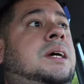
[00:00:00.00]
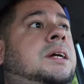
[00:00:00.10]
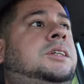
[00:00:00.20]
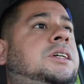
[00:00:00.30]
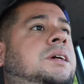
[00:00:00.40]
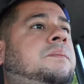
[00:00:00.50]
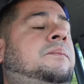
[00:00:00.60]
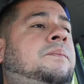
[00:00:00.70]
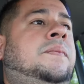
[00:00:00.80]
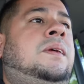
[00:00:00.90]
not cheap.
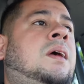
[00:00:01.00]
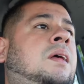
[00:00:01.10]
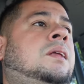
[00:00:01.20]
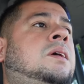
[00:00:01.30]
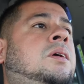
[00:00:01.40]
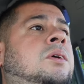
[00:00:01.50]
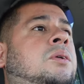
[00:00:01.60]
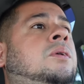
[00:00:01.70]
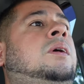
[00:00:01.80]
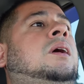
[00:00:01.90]
You
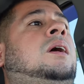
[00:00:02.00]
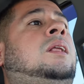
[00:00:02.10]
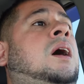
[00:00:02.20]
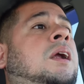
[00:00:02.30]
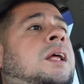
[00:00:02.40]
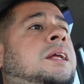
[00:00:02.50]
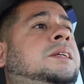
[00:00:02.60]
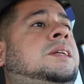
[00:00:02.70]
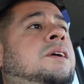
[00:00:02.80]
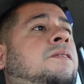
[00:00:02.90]
know, a lot of that
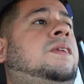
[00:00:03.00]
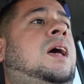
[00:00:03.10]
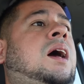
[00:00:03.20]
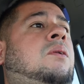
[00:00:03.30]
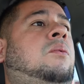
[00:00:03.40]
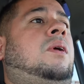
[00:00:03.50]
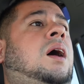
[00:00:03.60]
stuff that